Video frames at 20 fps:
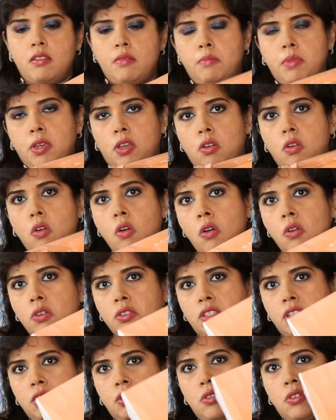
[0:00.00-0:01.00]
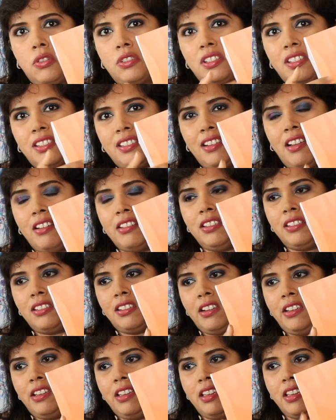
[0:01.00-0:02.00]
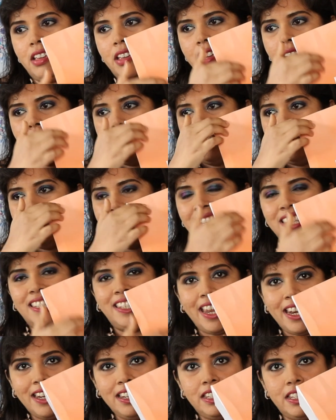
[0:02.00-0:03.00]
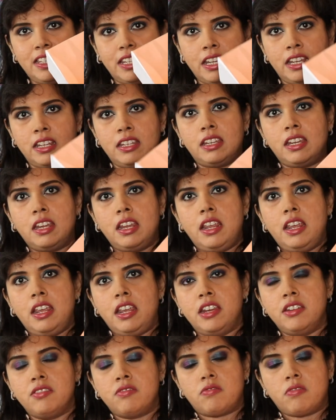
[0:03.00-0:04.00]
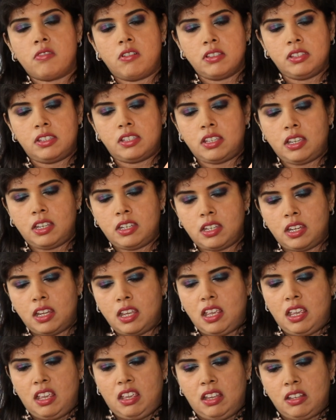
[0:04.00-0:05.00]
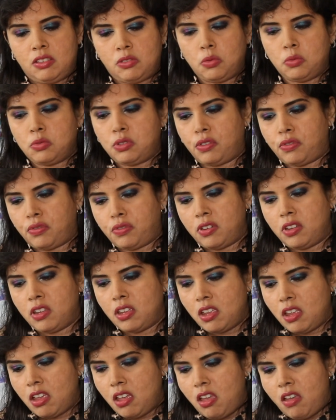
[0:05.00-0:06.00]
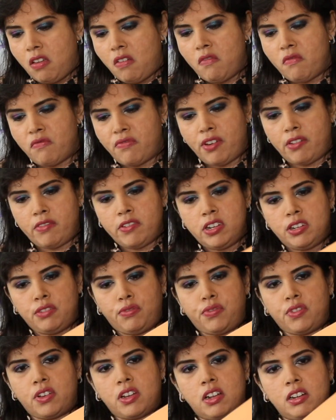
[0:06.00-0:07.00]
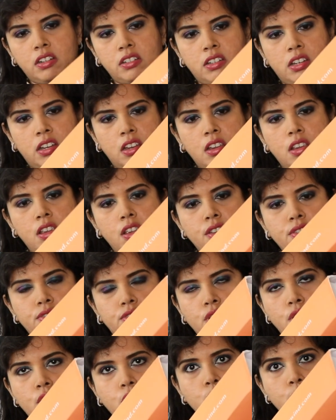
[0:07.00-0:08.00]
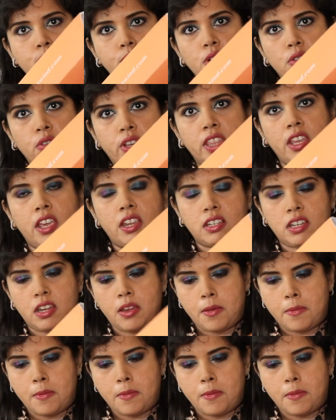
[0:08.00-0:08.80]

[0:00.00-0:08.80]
because it got slightly dented in transit, it's sort of very difficult to open. Look at that.